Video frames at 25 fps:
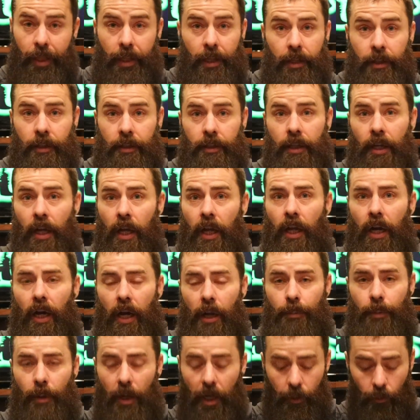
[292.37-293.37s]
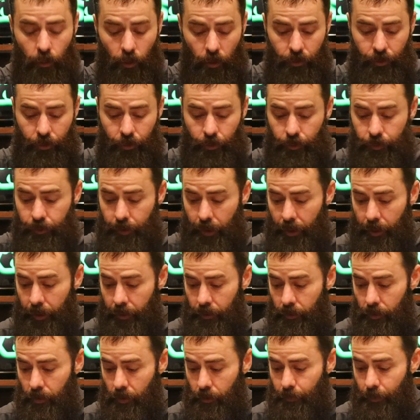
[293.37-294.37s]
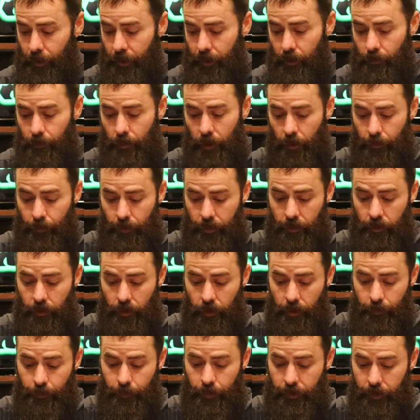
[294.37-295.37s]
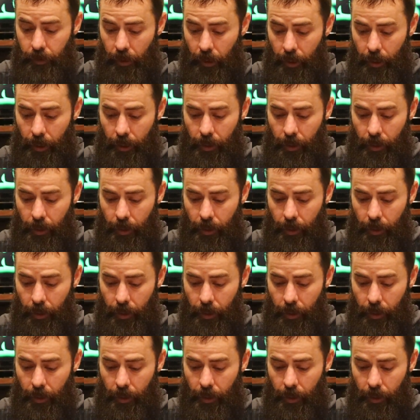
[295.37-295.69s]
and I probably won't use that on my upcoming trips.